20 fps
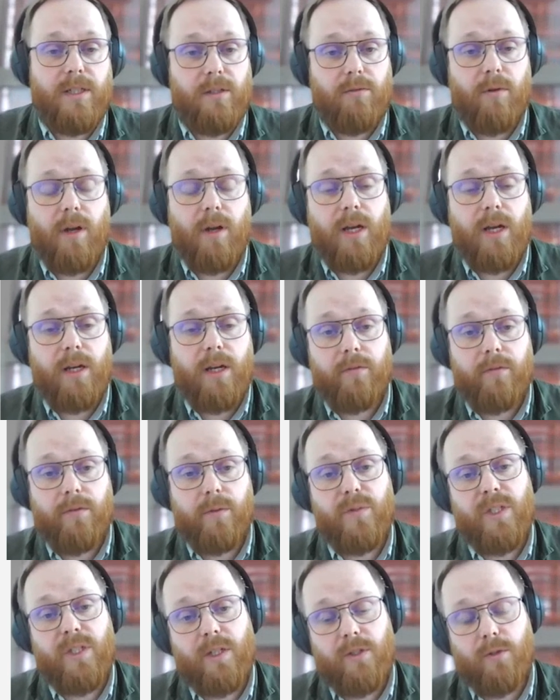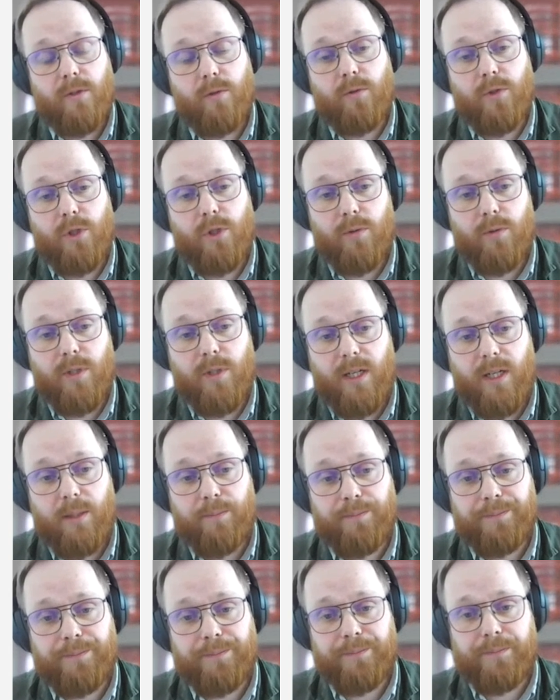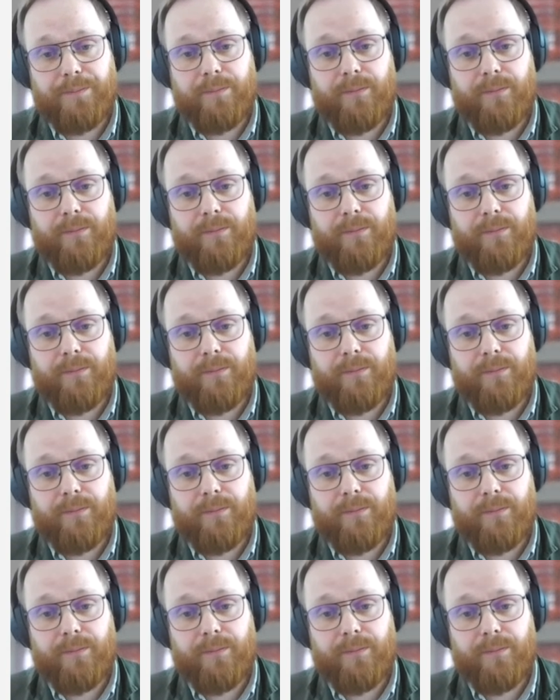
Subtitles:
derived from Sentinel-2 data.